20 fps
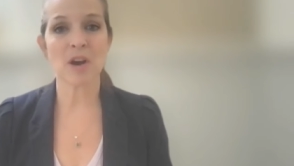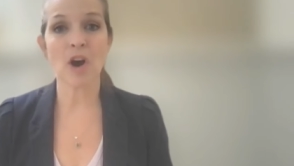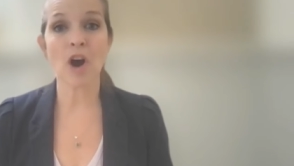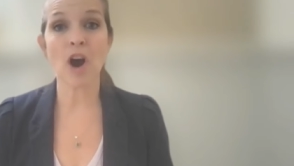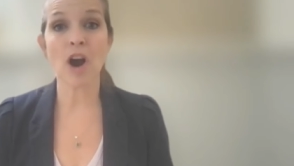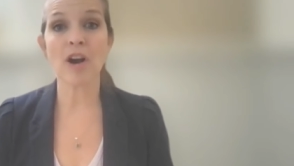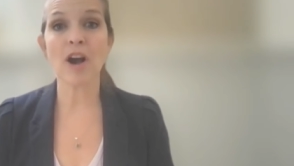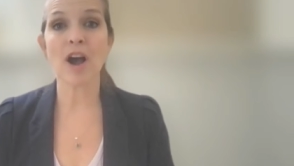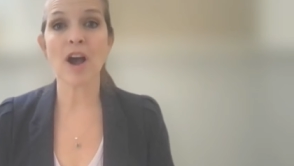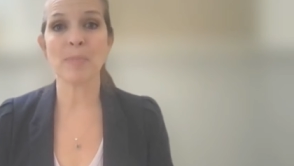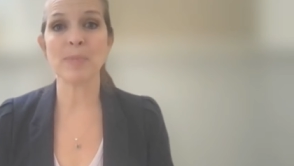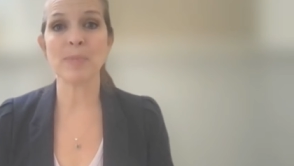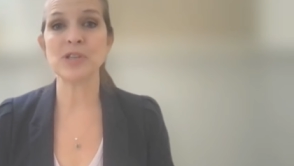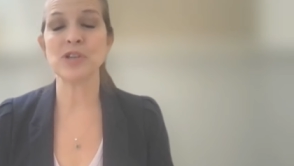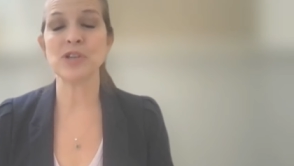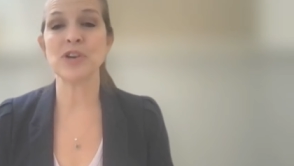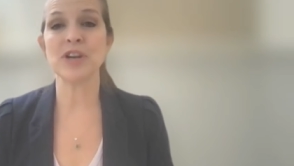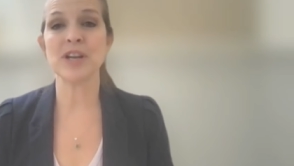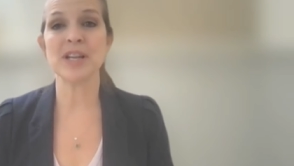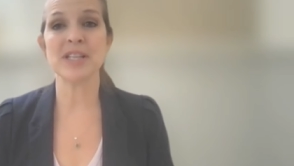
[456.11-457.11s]
are,
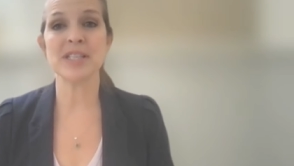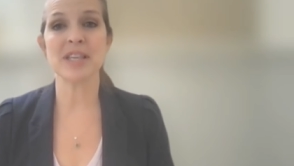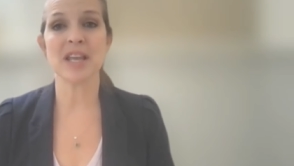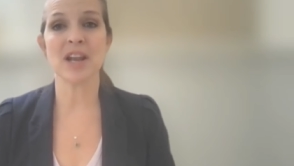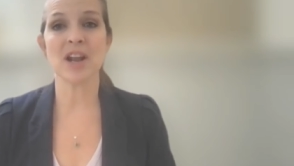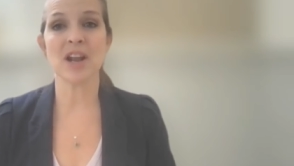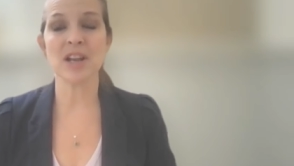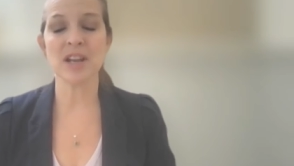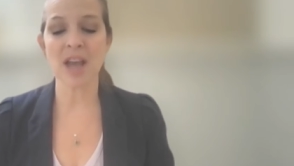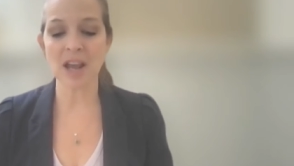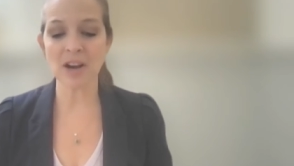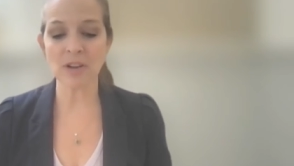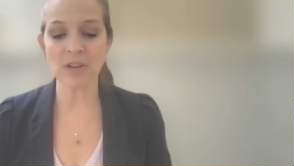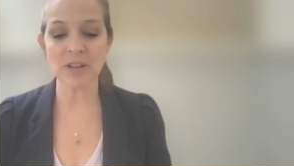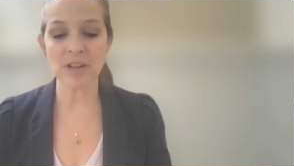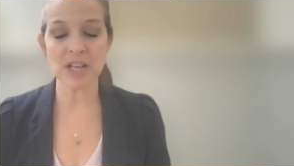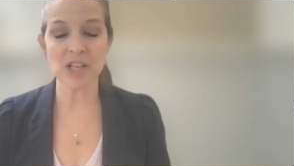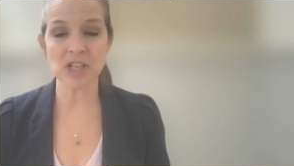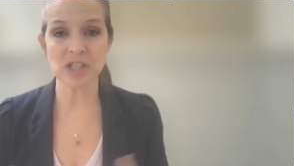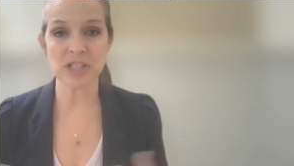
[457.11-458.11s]
opportunities that not
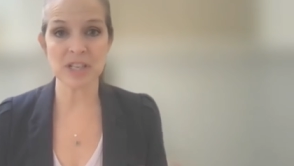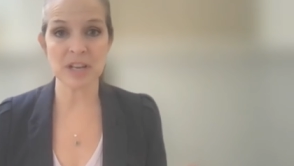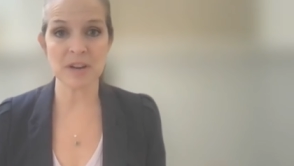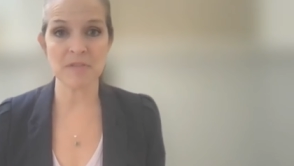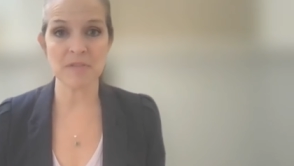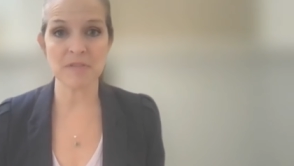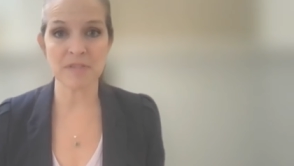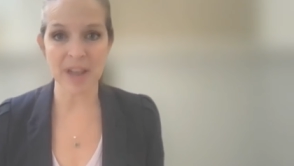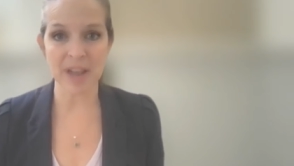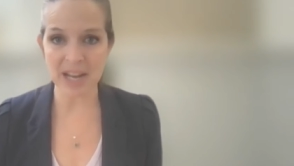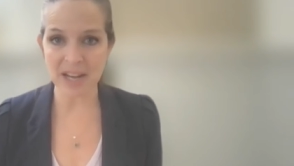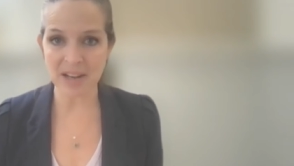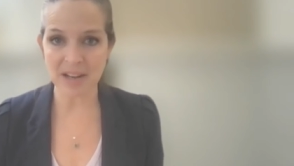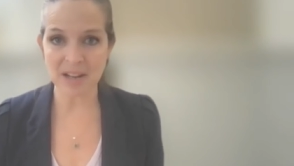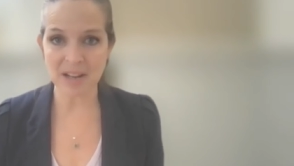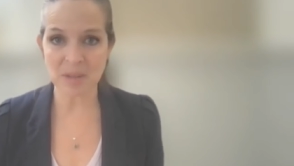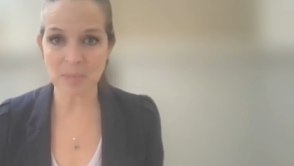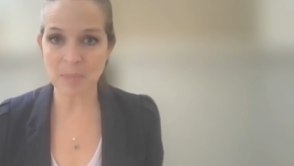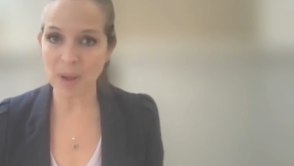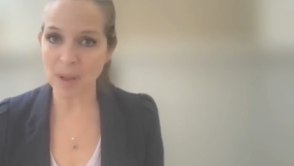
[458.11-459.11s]
only just invite
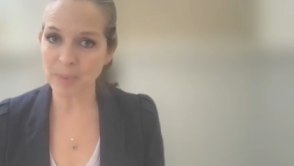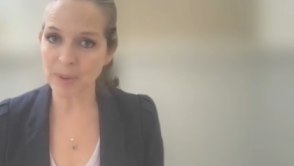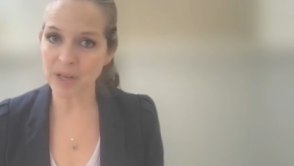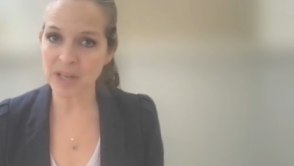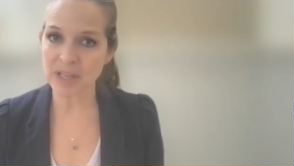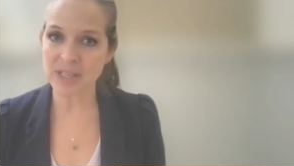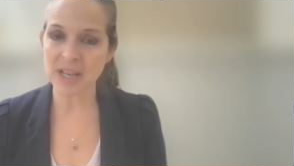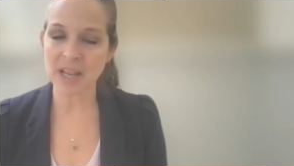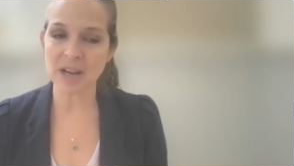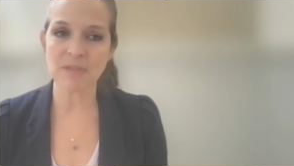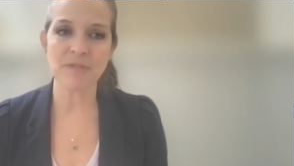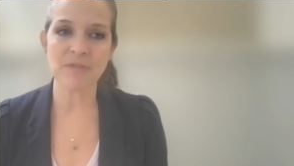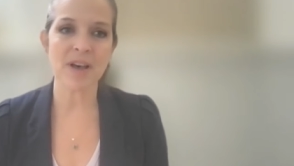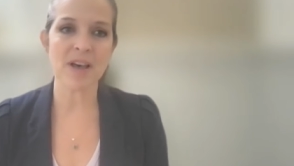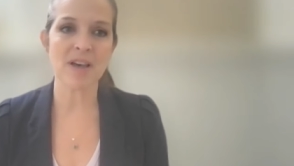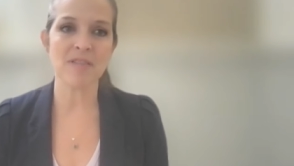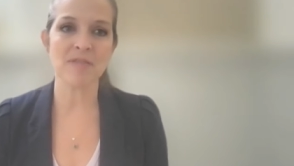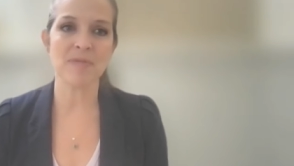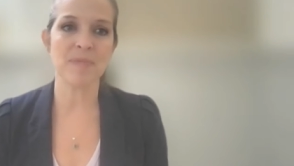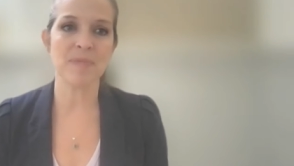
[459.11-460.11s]
the public to get
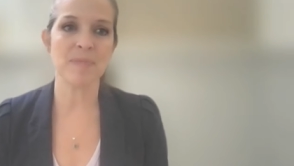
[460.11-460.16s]
involved,